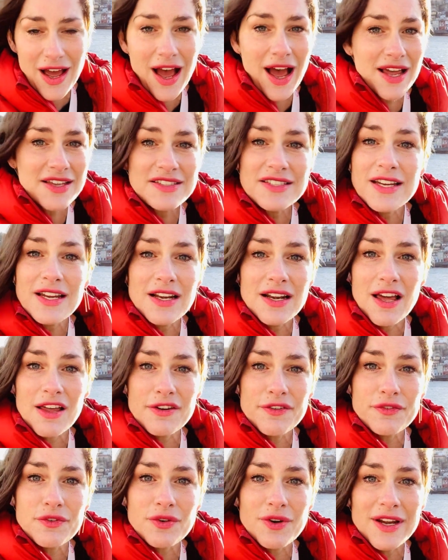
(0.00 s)
I see a
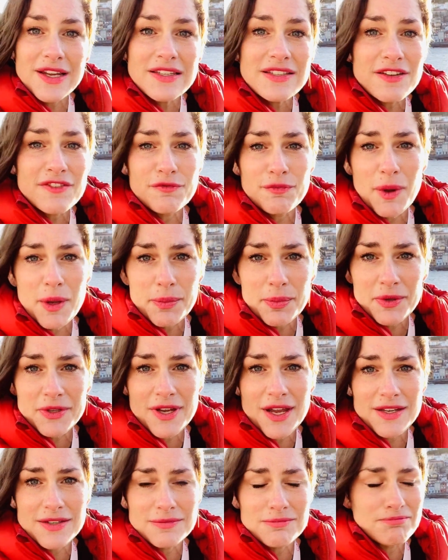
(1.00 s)
lot of creative people
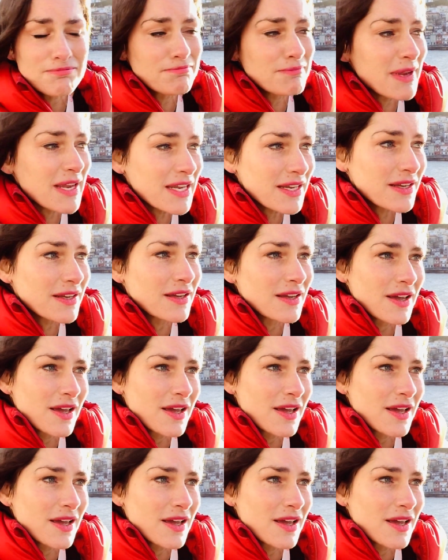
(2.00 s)
that make